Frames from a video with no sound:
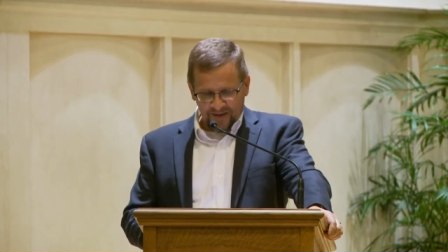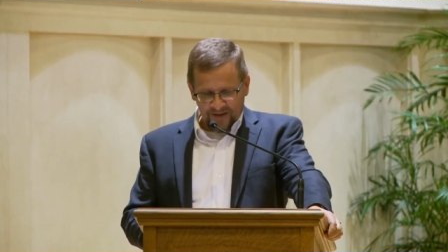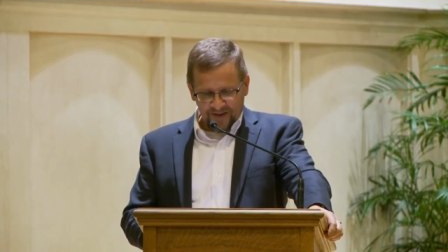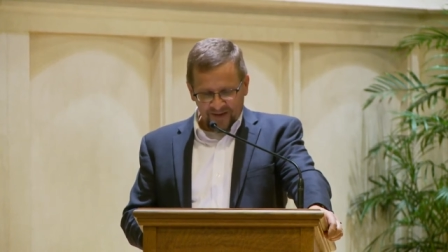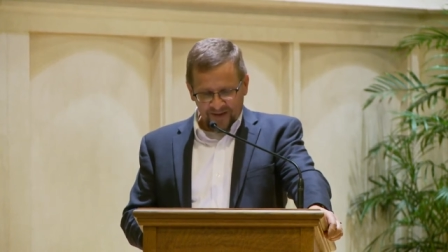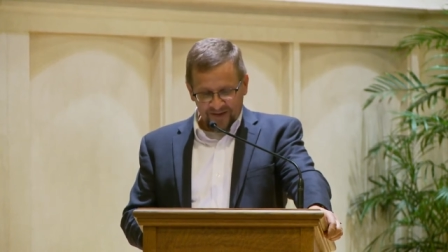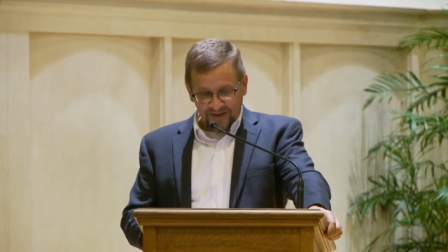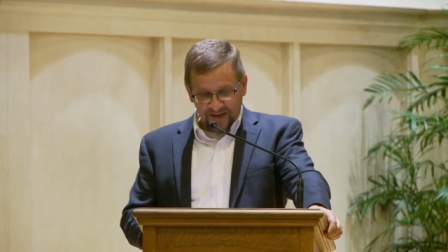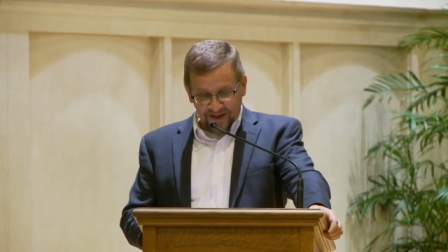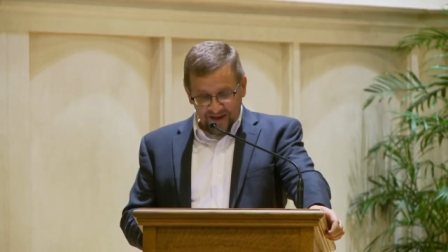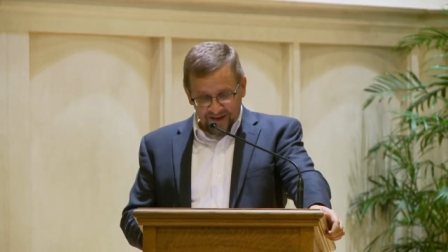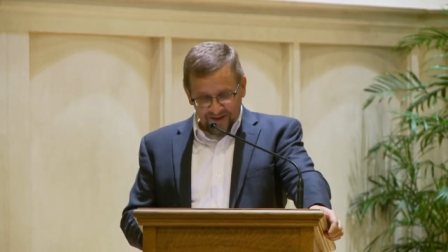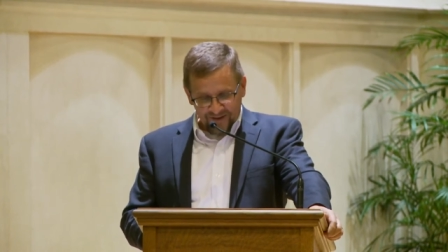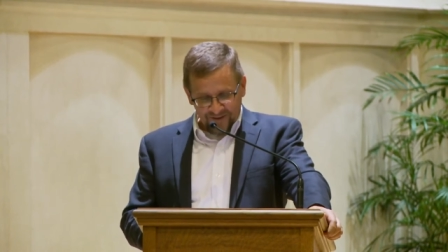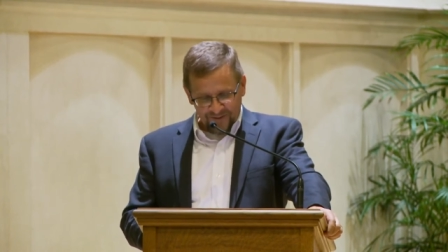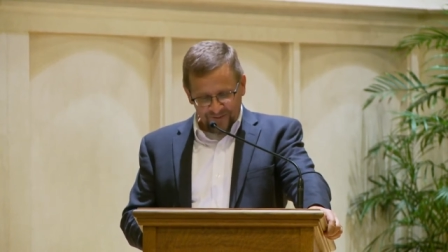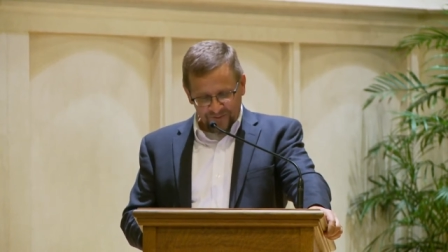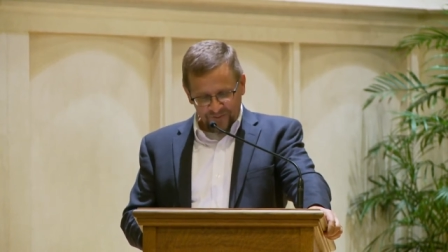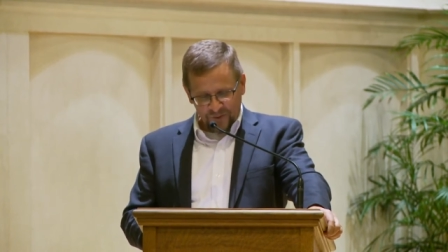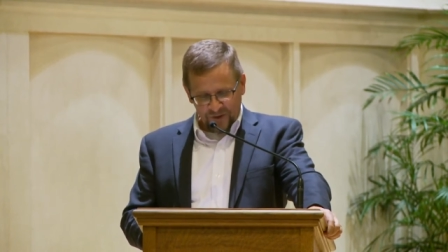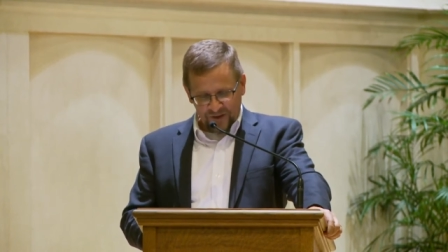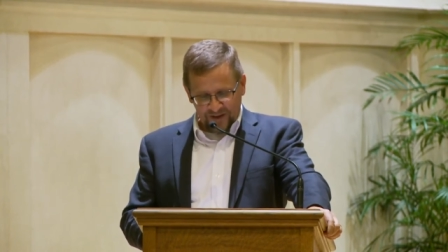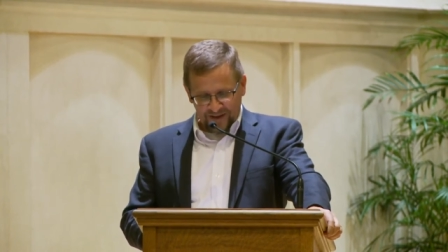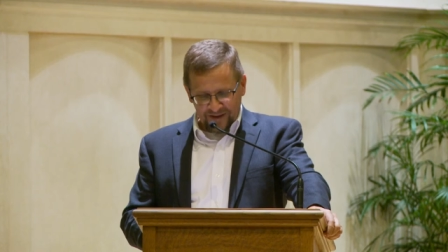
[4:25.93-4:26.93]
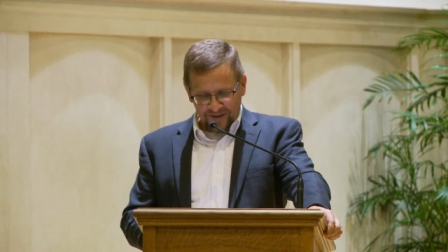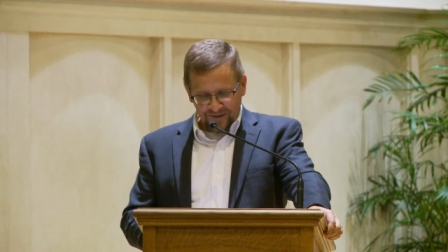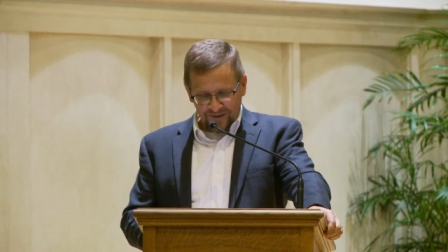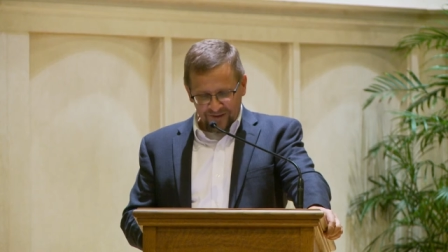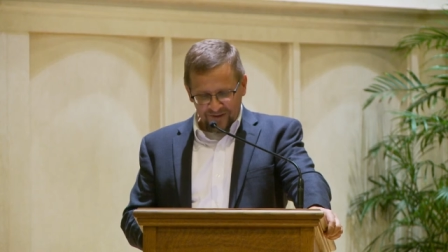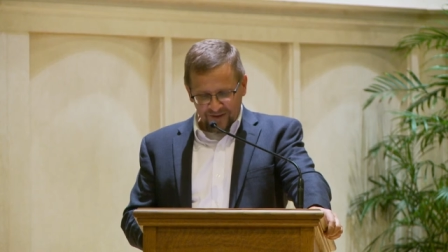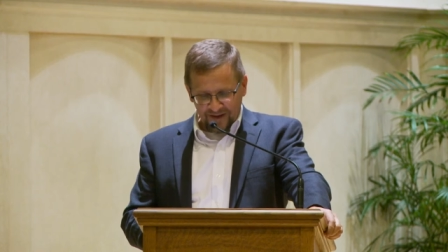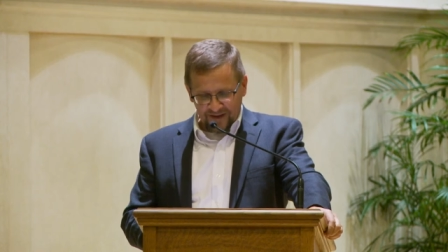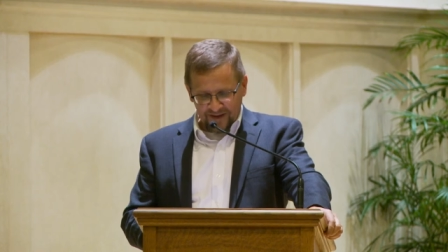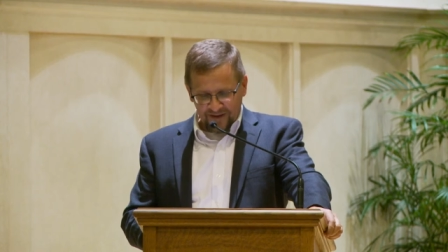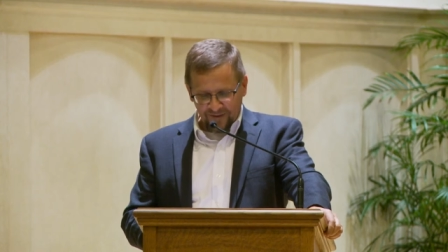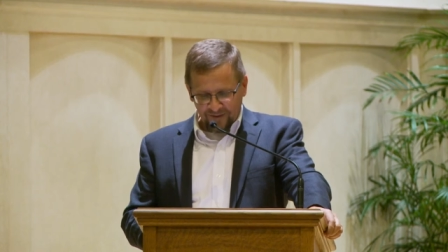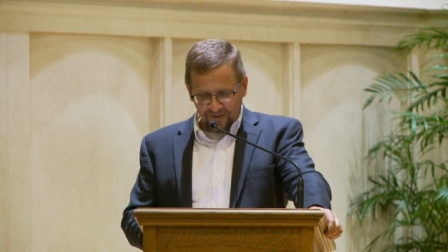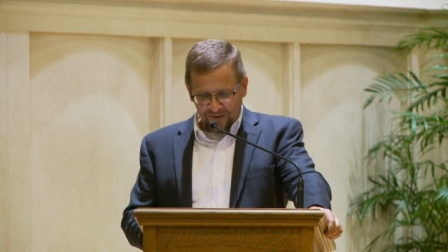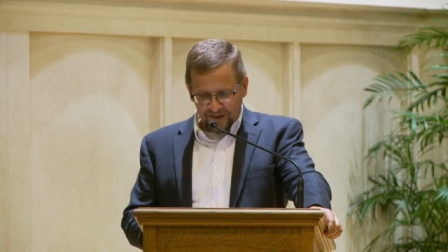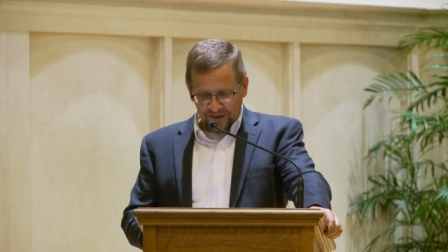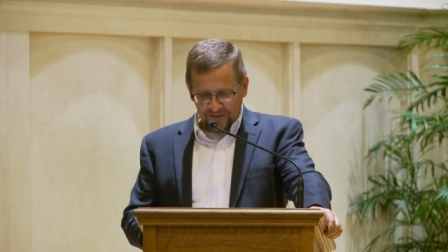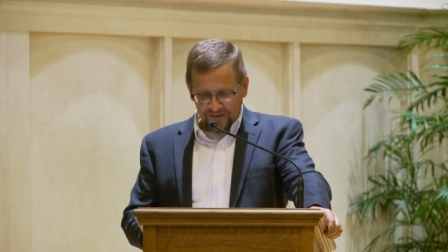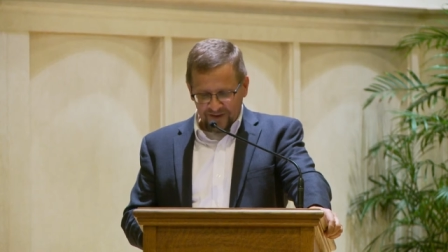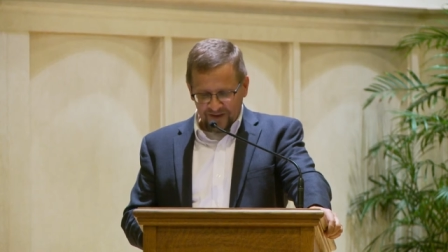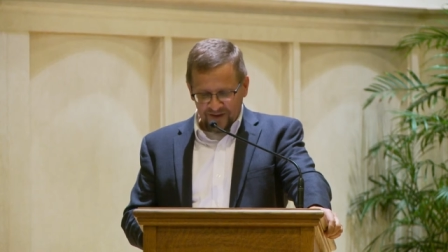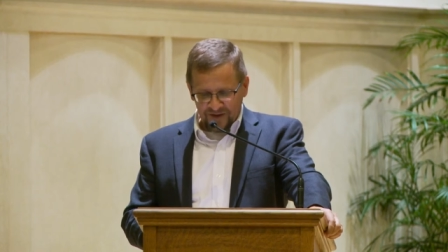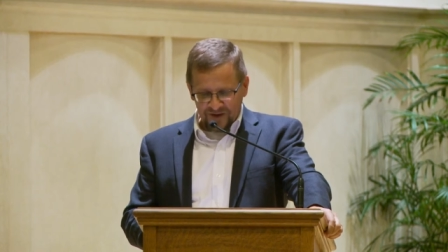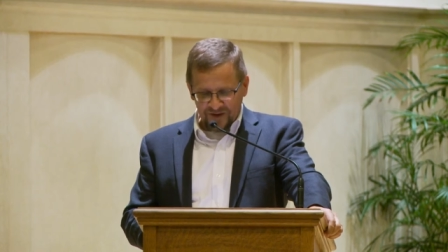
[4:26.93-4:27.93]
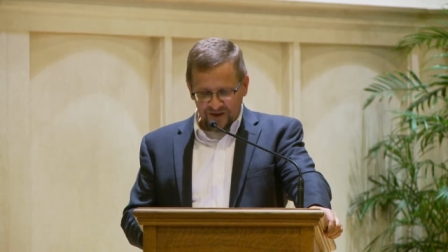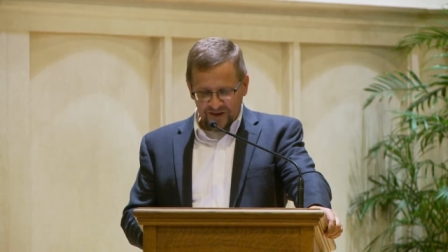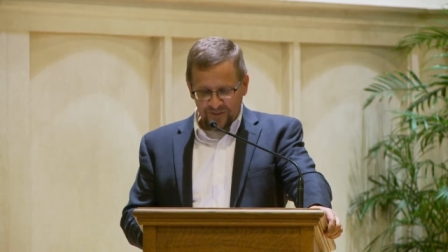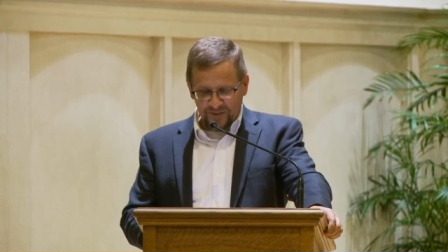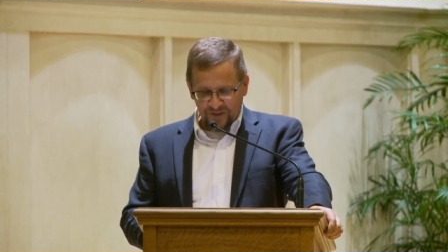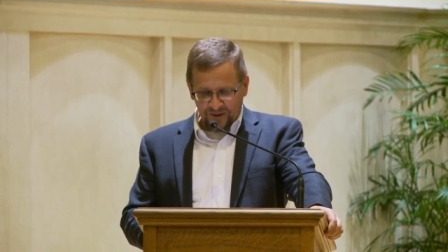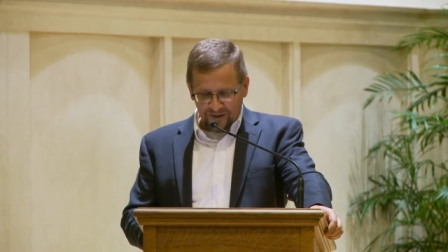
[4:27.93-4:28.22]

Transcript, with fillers: And then, when I learned later on that Jim